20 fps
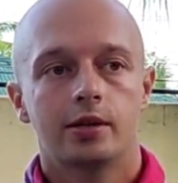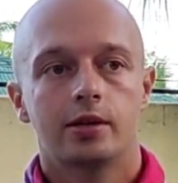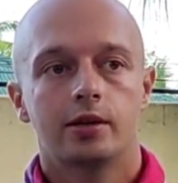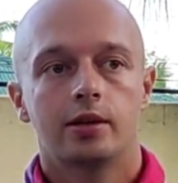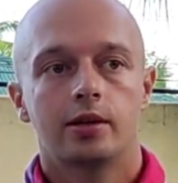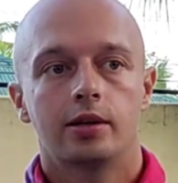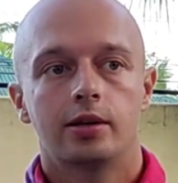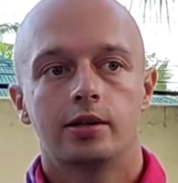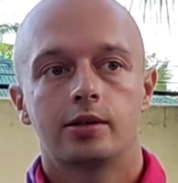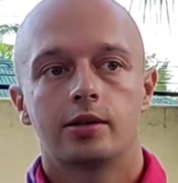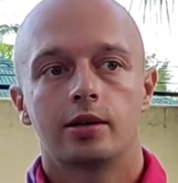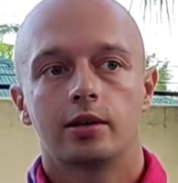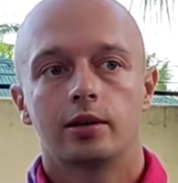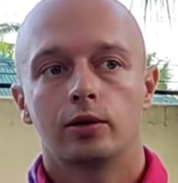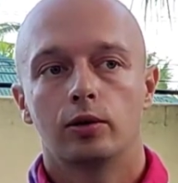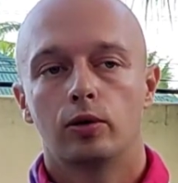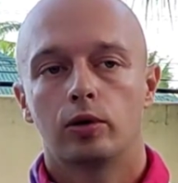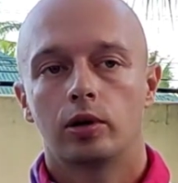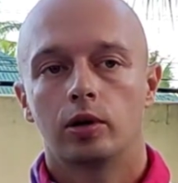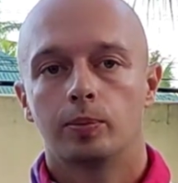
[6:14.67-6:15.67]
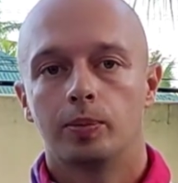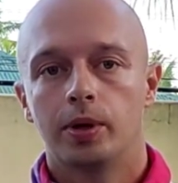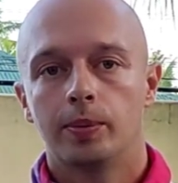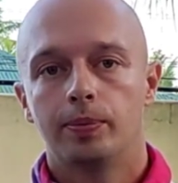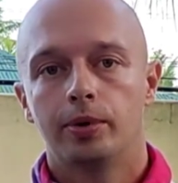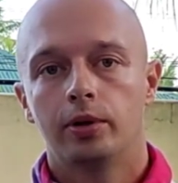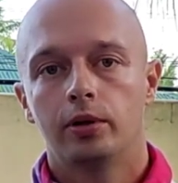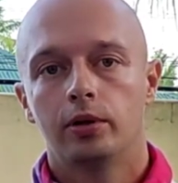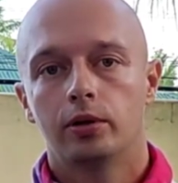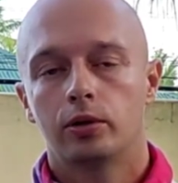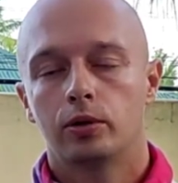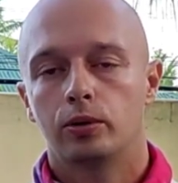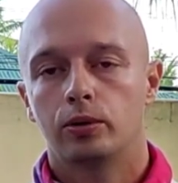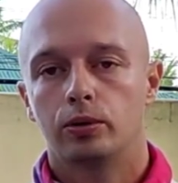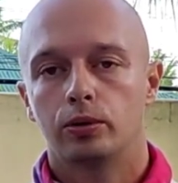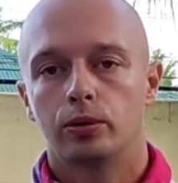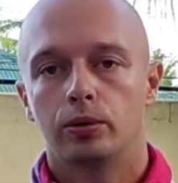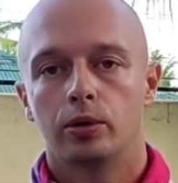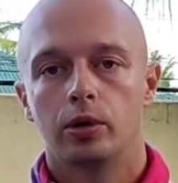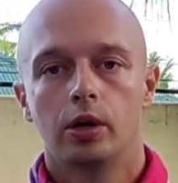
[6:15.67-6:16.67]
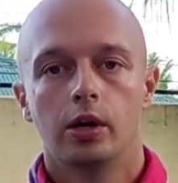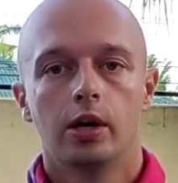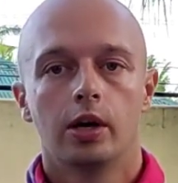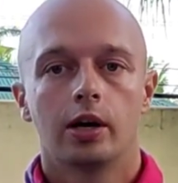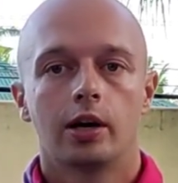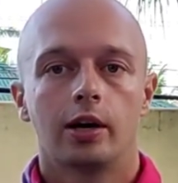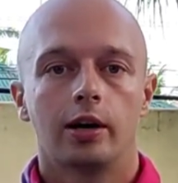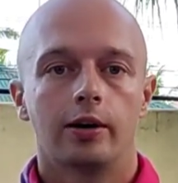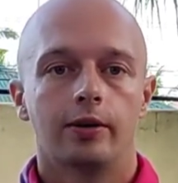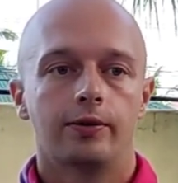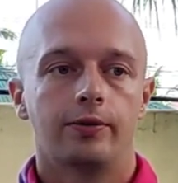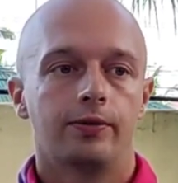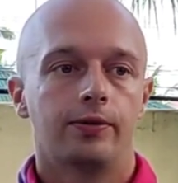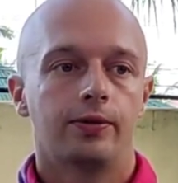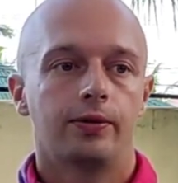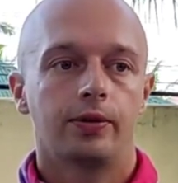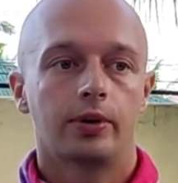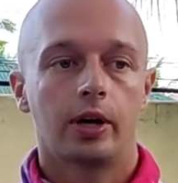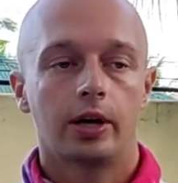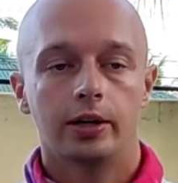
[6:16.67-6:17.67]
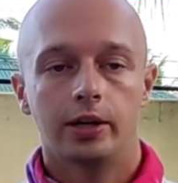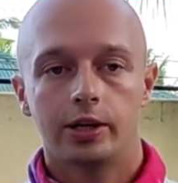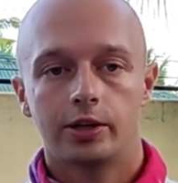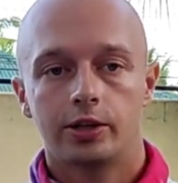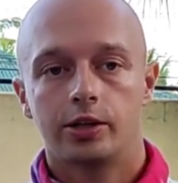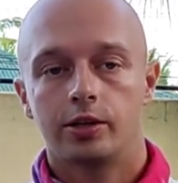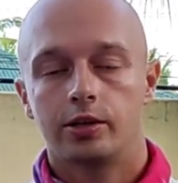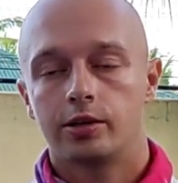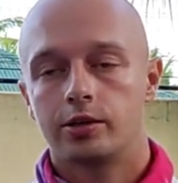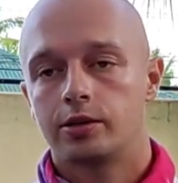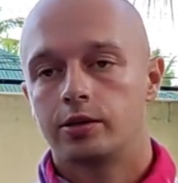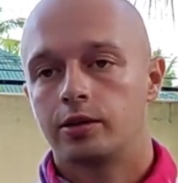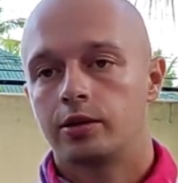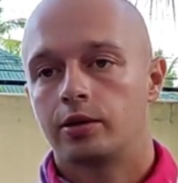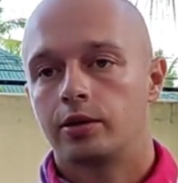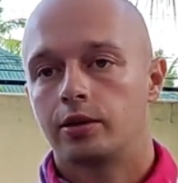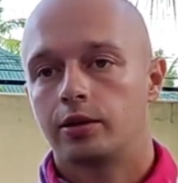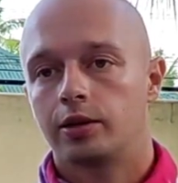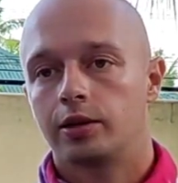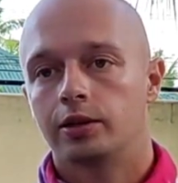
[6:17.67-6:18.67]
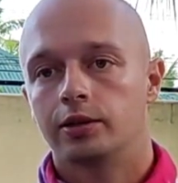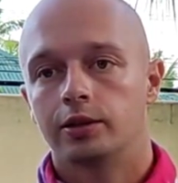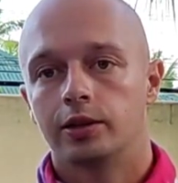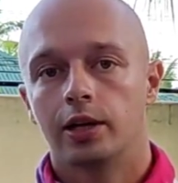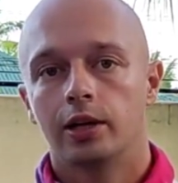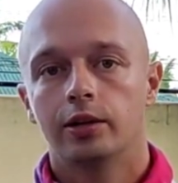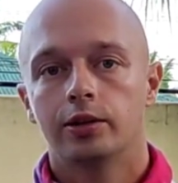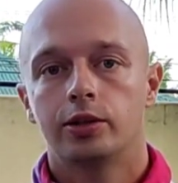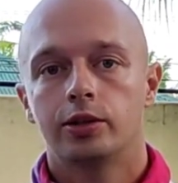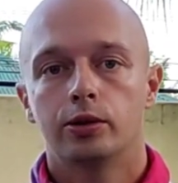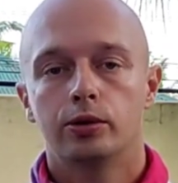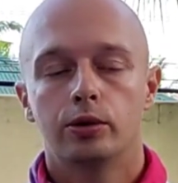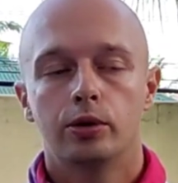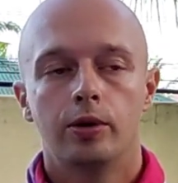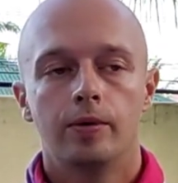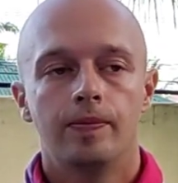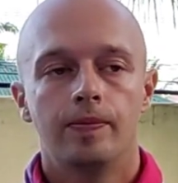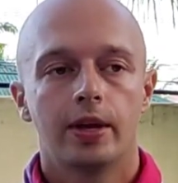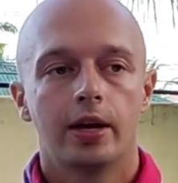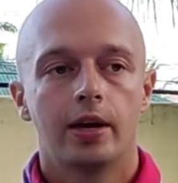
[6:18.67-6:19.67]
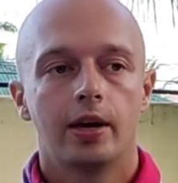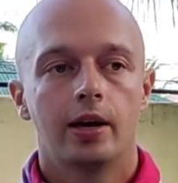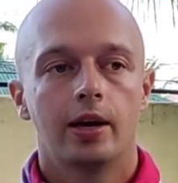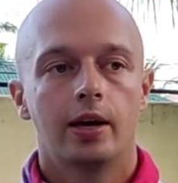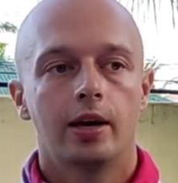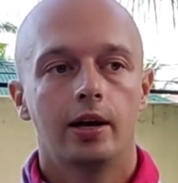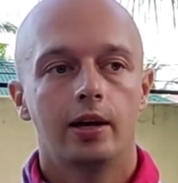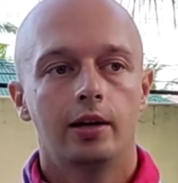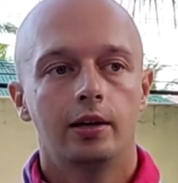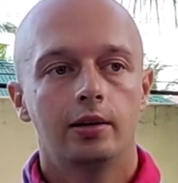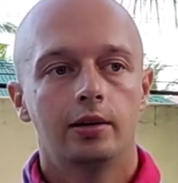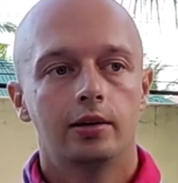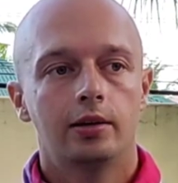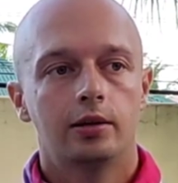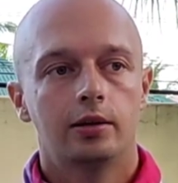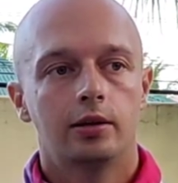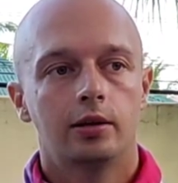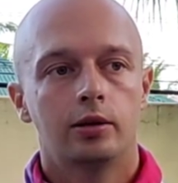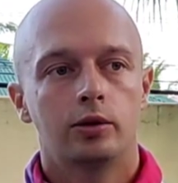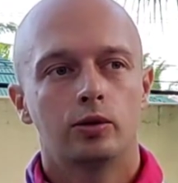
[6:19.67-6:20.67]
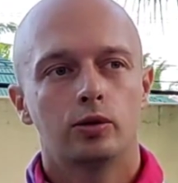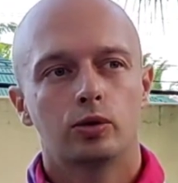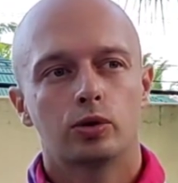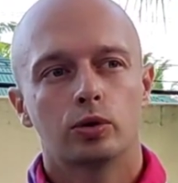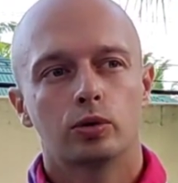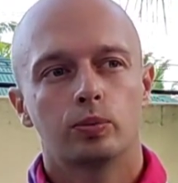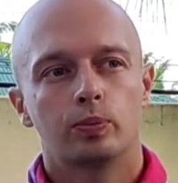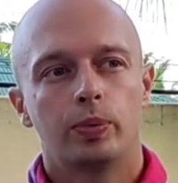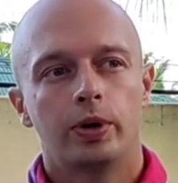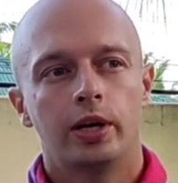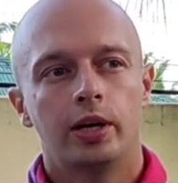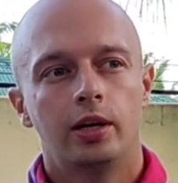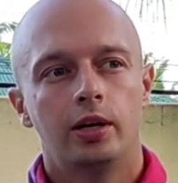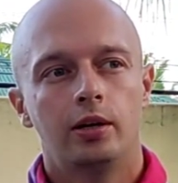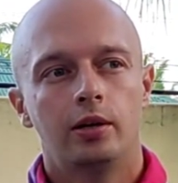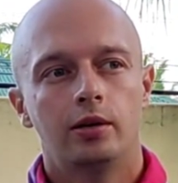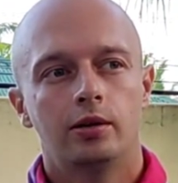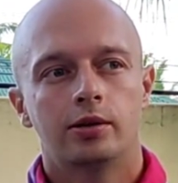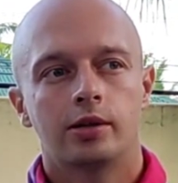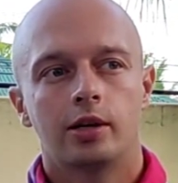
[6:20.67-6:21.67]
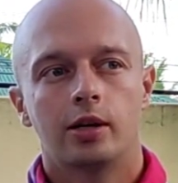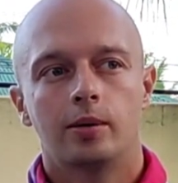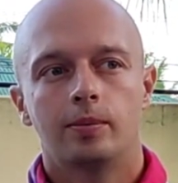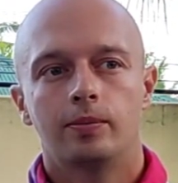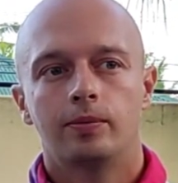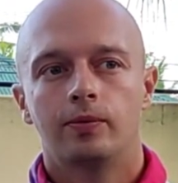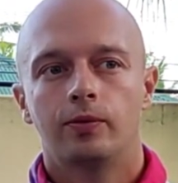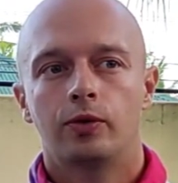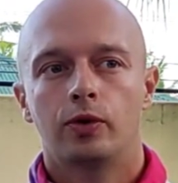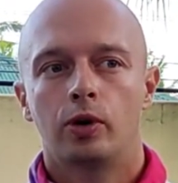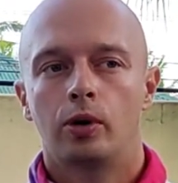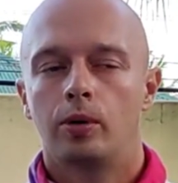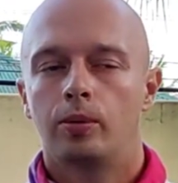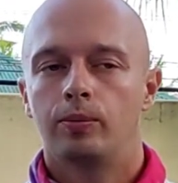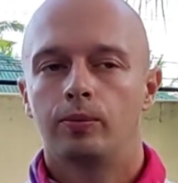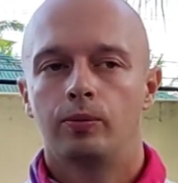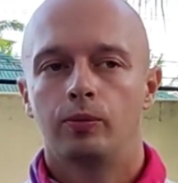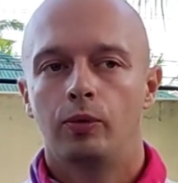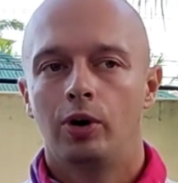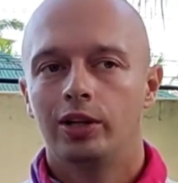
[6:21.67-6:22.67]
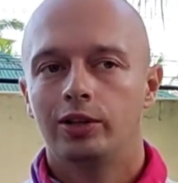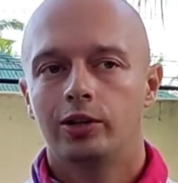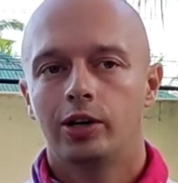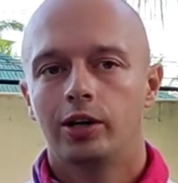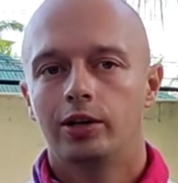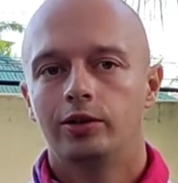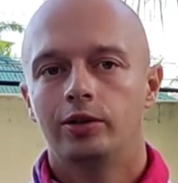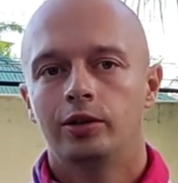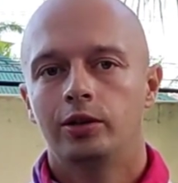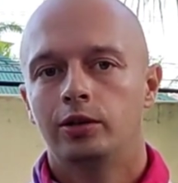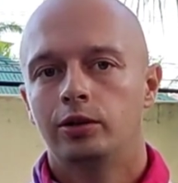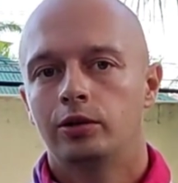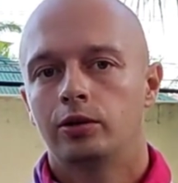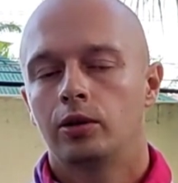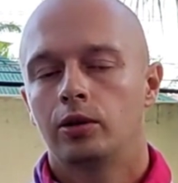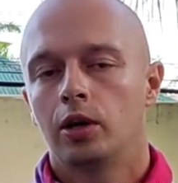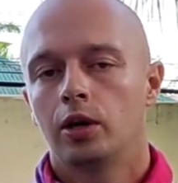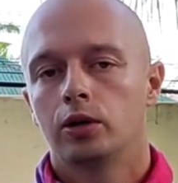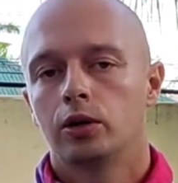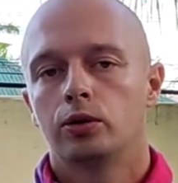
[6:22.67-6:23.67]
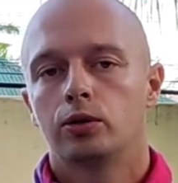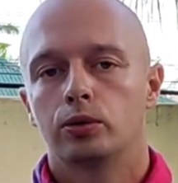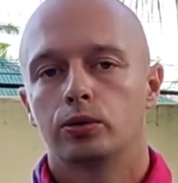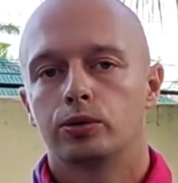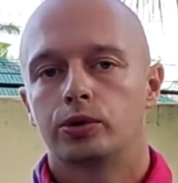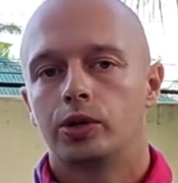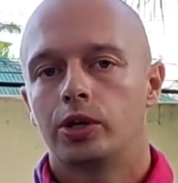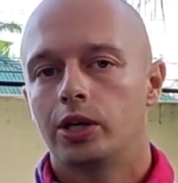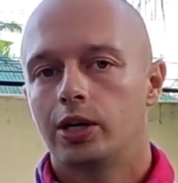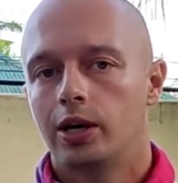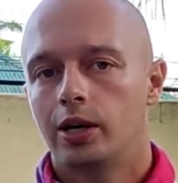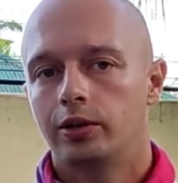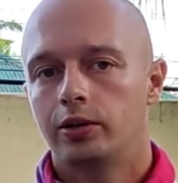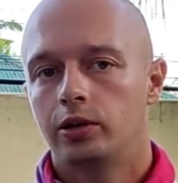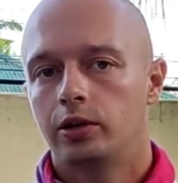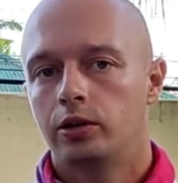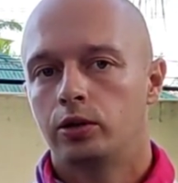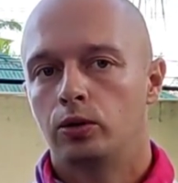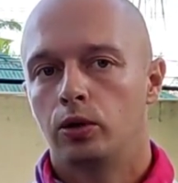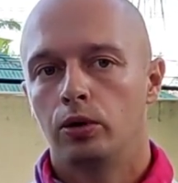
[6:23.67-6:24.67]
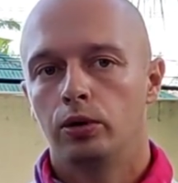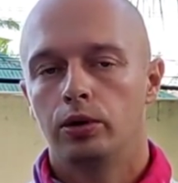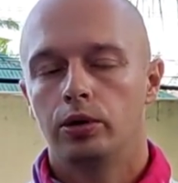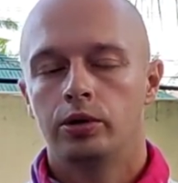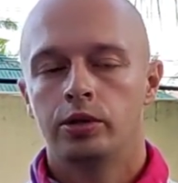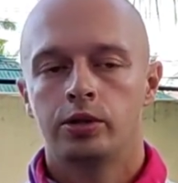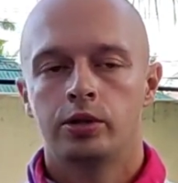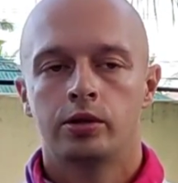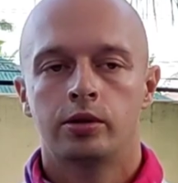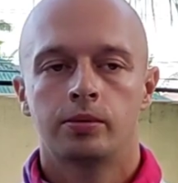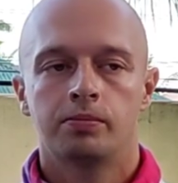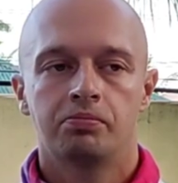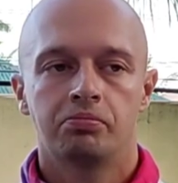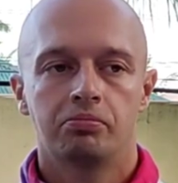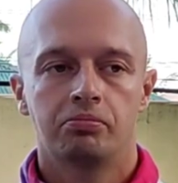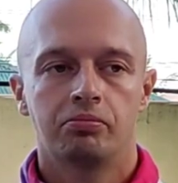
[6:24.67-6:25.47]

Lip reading: It's local people who have connections in LTO, and you should pay them from $100 to $300.